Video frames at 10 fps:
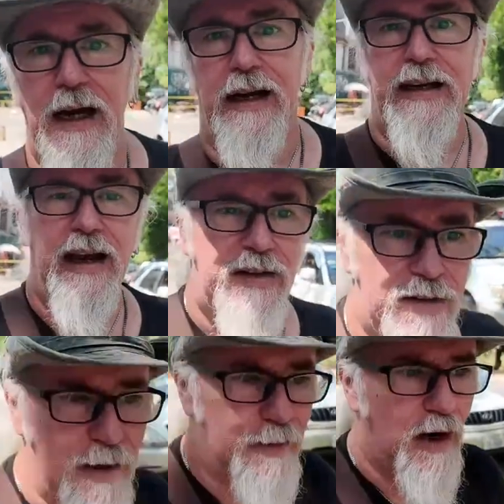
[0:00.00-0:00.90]
And
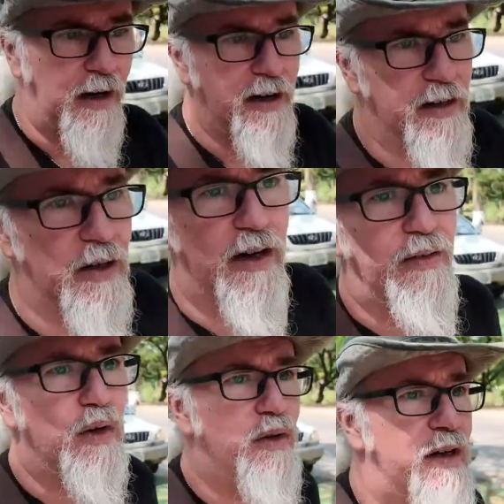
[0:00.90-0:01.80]
yes, I'm talking to any
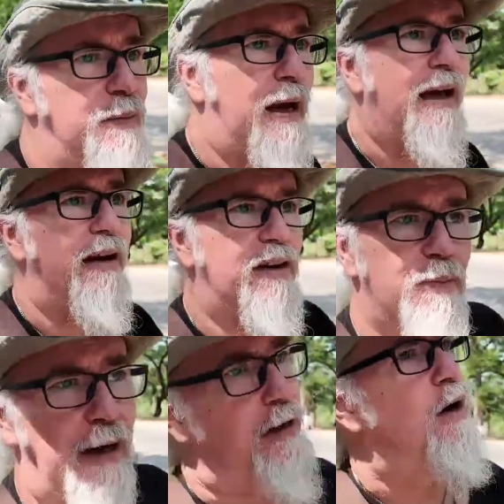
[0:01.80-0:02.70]
of you Tim addicts
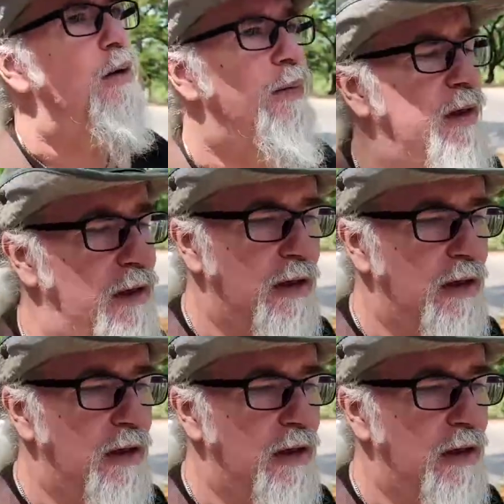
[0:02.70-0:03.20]
back home.